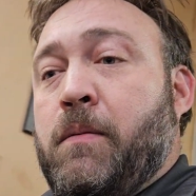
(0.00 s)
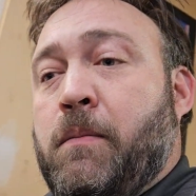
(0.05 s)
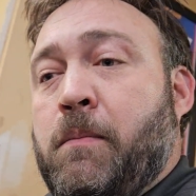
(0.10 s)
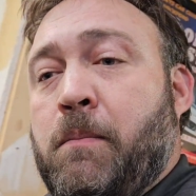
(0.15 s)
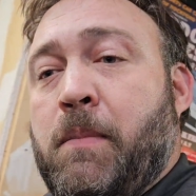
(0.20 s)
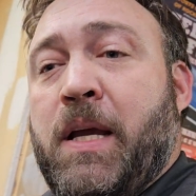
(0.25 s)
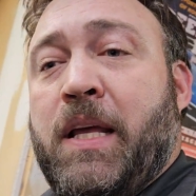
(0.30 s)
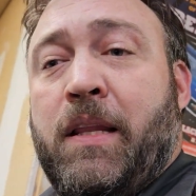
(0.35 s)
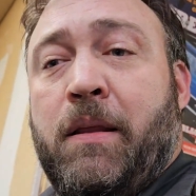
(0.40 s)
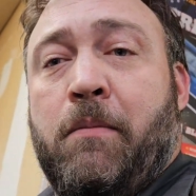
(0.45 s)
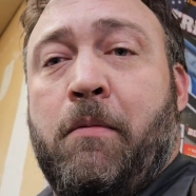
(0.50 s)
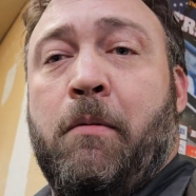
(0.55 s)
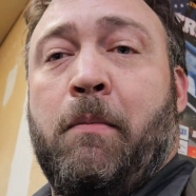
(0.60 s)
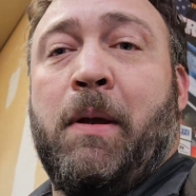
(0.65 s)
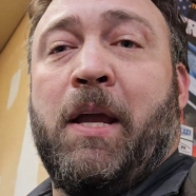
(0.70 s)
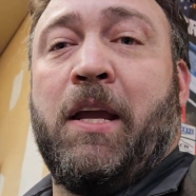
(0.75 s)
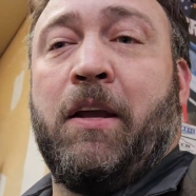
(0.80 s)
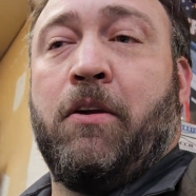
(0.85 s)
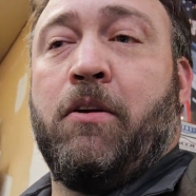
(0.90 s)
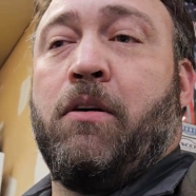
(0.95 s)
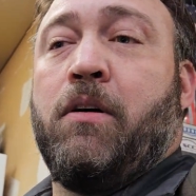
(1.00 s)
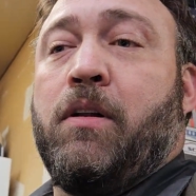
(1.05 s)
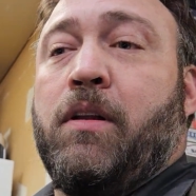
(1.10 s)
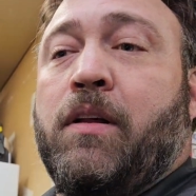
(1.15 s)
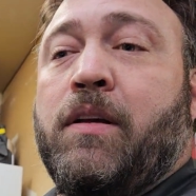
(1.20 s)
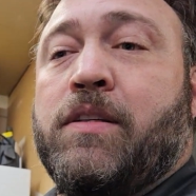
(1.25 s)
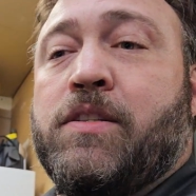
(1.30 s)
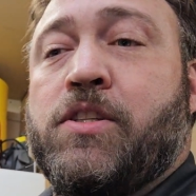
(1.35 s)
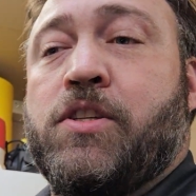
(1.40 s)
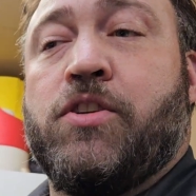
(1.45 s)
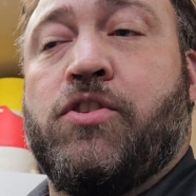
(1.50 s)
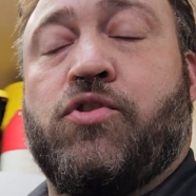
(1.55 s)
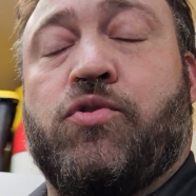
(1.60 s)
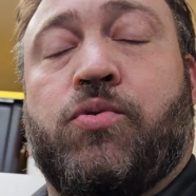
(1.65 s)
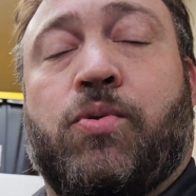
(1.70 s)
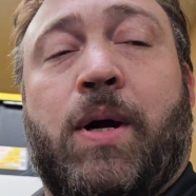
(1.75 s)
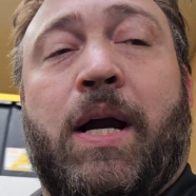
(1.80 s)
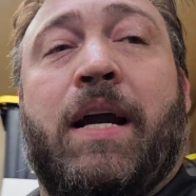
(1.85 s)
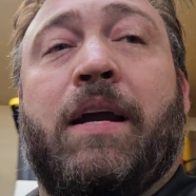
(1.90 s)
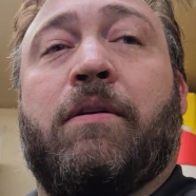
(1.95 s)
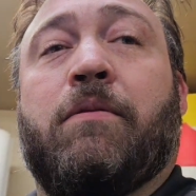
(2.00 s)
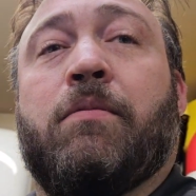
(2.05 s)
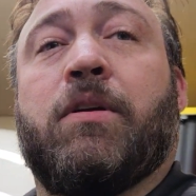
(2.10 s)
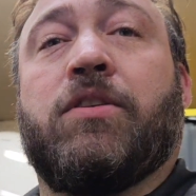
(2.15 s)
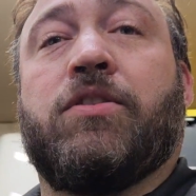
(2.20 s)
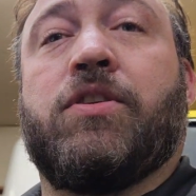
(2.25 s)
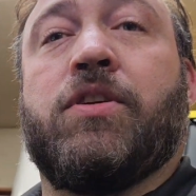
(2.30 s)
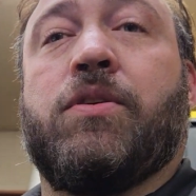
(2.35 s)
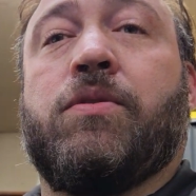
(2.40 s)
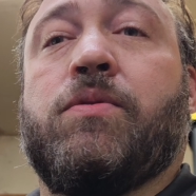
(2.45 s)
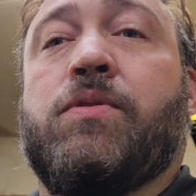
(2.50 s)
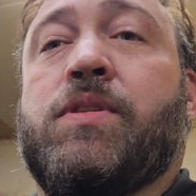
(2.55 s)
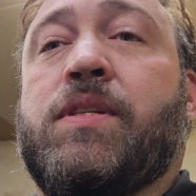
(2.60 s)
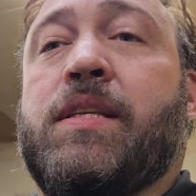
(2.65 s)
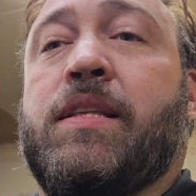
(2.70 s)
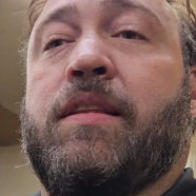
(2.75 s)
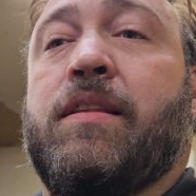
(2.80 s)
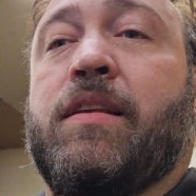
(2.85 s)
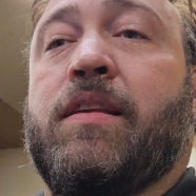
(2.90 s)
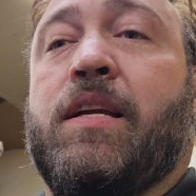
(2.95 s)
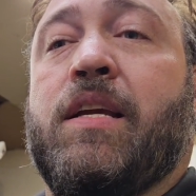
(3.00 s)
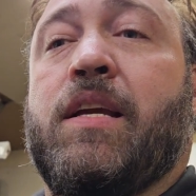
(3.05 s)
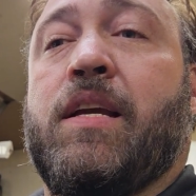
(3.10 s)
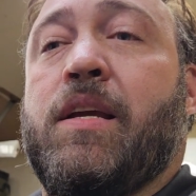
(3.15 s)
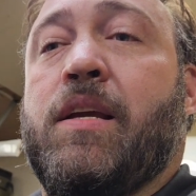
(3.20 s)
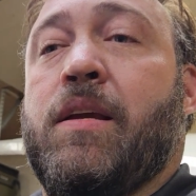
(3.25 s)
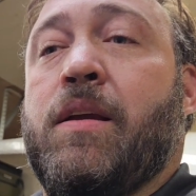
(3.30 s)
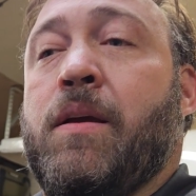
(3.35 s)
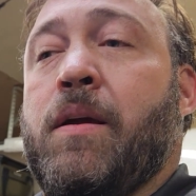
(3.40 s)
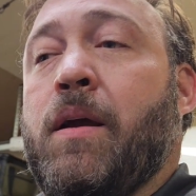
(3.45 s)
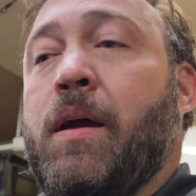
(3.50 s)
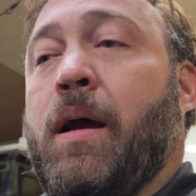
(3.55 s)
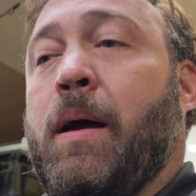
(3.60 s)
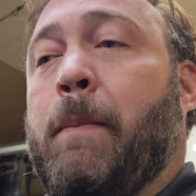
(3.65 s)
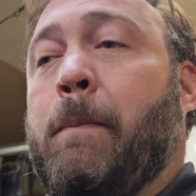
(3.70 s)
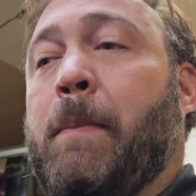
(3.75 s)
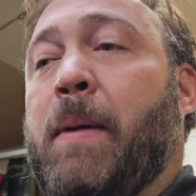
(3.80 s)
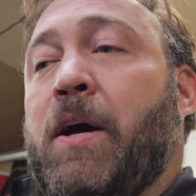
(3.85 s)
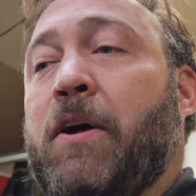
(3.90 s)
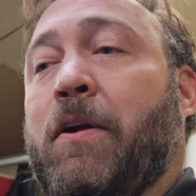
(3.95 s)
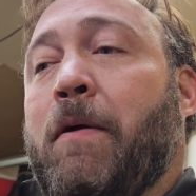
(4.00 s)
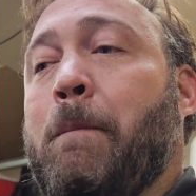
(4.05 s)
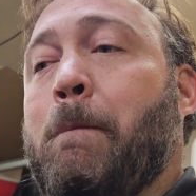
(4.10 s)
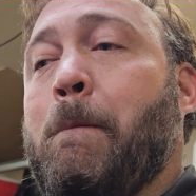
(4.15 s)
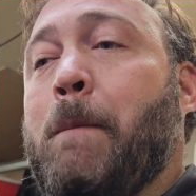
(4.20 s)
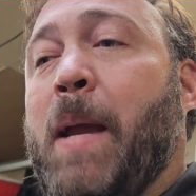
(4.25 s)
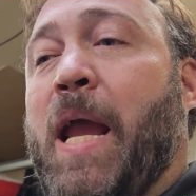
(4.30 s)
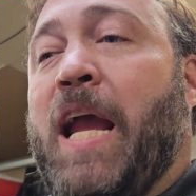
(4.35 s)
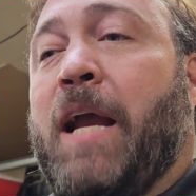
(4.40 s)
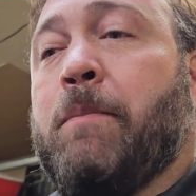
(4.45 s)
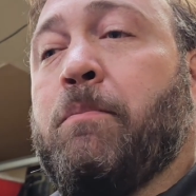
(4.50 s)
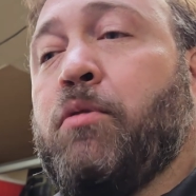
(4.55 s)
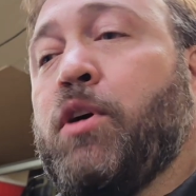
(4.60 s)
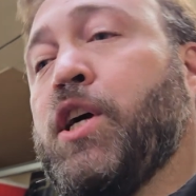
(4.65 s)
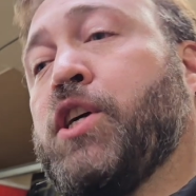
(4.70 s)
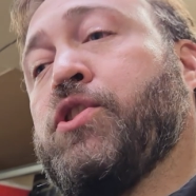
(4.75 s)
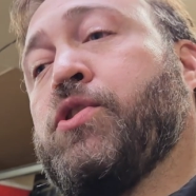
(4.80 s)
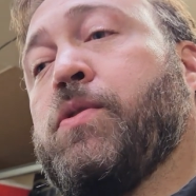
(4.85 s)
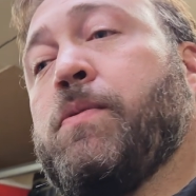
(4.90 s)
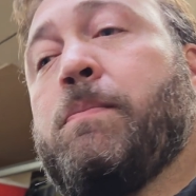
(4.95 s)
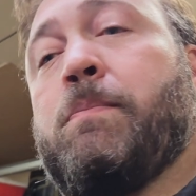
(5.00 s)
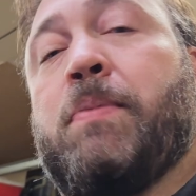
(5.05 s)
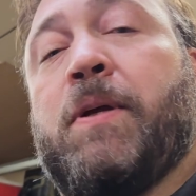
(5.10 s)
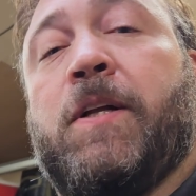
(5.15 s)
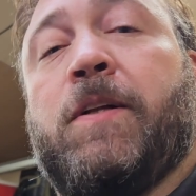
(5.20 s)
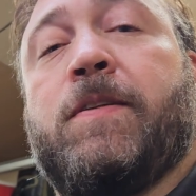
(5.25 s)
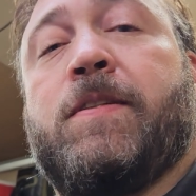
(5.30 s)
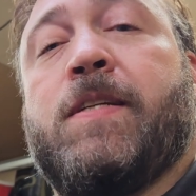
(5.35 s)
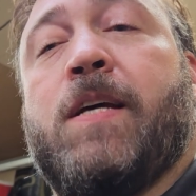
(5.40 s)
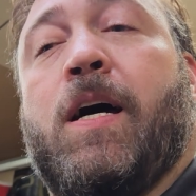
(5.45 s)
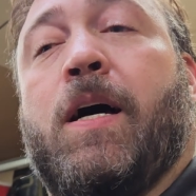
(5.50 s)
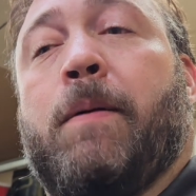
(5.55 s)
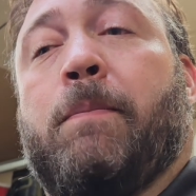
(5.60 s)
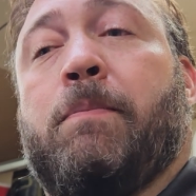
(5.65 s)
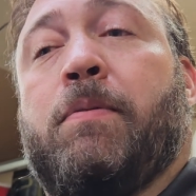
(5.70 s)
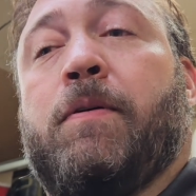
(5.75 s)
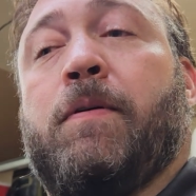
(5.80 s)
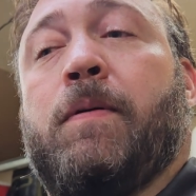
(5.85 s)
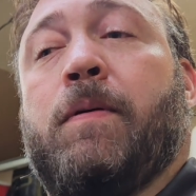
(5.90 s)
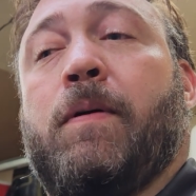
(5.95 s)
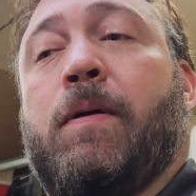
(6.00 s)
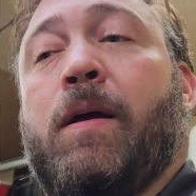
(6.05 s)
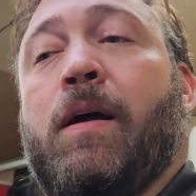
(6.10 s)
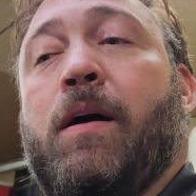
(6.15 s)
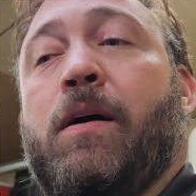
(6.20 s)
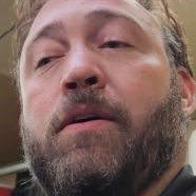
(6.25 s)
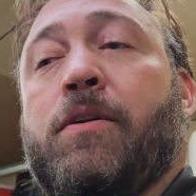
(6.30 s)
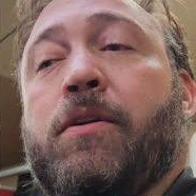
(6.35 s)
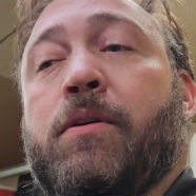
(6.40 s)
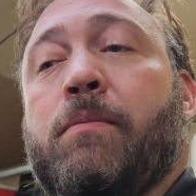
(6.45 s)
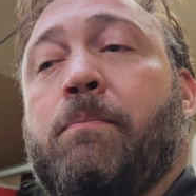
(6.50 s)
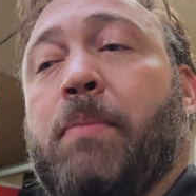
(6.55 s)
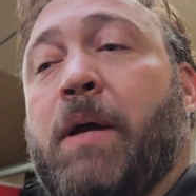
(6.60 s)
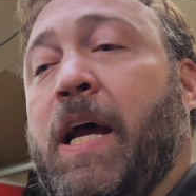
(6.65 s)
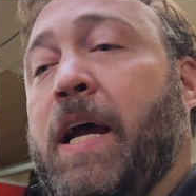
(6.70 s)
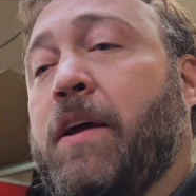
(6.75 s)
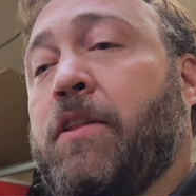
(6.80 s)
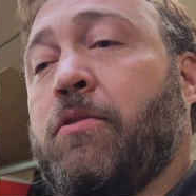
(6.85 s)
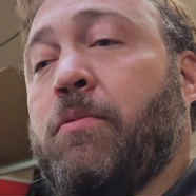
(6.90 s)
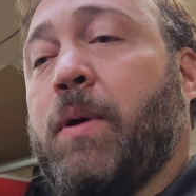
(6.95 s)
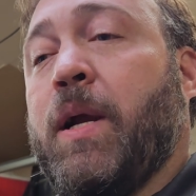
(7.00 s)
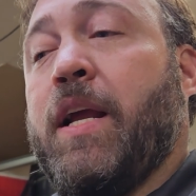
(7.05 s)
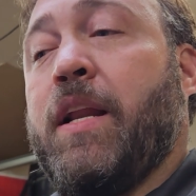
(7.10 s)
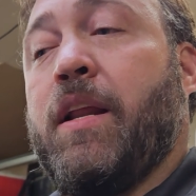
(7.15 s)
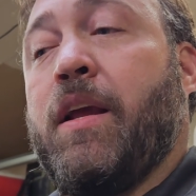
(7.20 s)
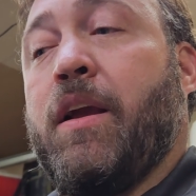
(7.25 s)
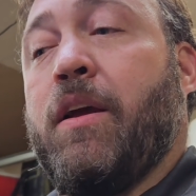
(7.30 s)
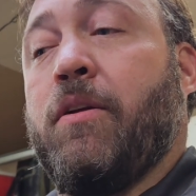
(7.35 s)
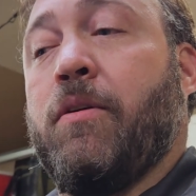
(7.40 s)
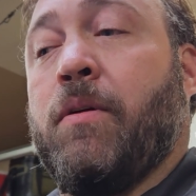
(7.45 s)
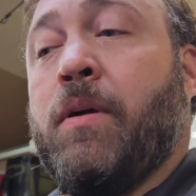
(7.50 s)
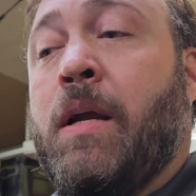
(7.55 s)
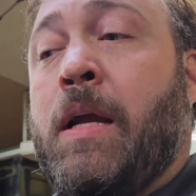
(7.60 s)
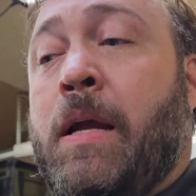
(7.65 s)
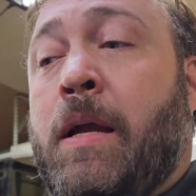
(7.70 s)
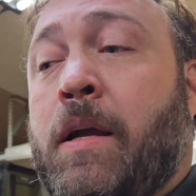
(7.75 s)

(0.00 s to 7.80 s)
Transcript: Mainly my main goal is to try and reduce the amount of back pressure built up behind the radiator,